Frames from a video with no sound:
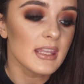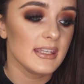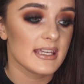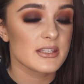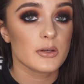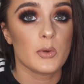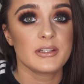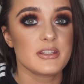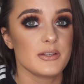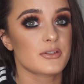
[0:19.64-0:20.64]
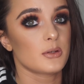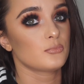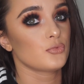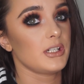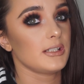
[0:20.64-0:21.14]
Yeah, so I want to do
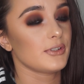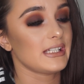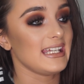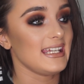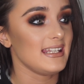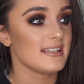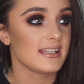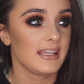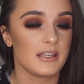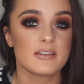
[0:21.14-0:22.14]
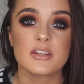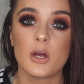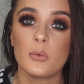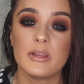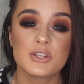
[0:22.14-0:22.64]
something really easy,
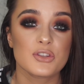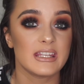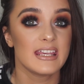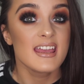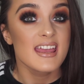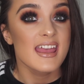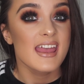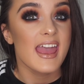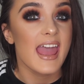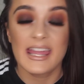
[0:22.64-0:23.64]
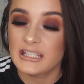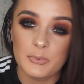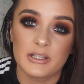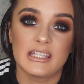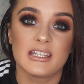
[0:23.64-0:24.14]
so literally
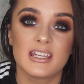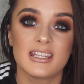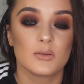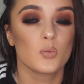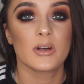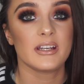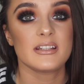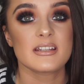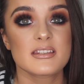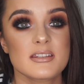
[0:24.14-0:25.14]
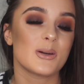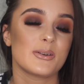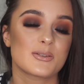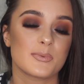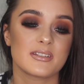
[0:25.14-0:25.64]
anybody can wear this. So
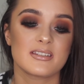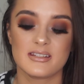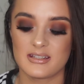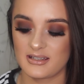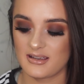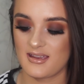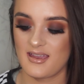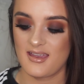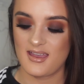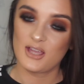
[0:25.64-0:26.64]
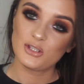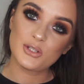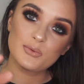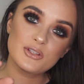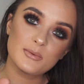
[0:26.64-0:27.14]
I just wanted to
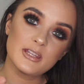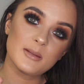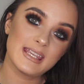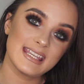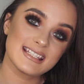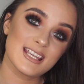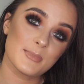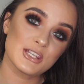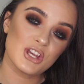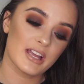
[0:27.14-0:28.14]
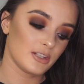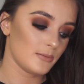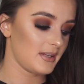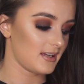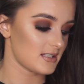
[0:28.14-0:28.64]
do something a little easy on my channel
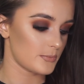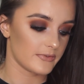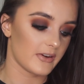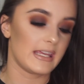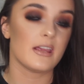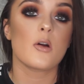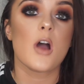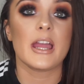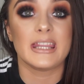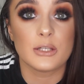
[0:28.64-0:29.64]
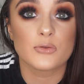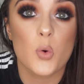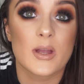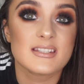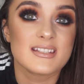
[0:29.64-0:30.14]
because it was very highly
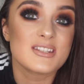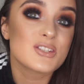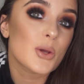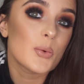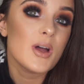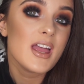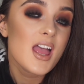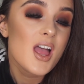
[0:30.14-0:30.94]
requested. So